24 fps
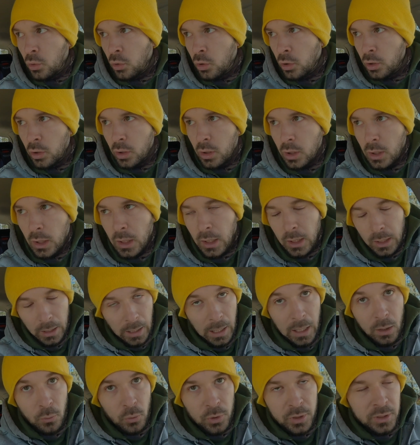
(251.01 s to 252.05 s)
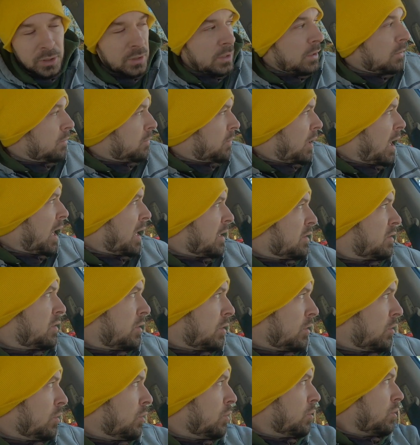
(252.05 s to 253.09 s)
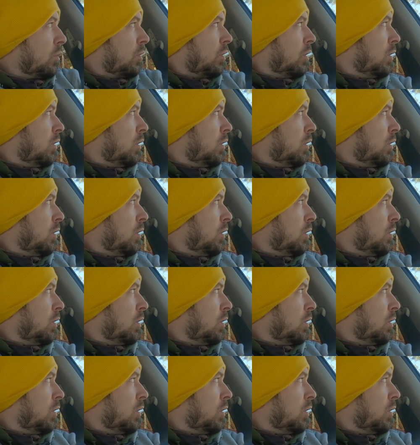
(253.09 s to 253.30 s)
or I wouldn't advise to do.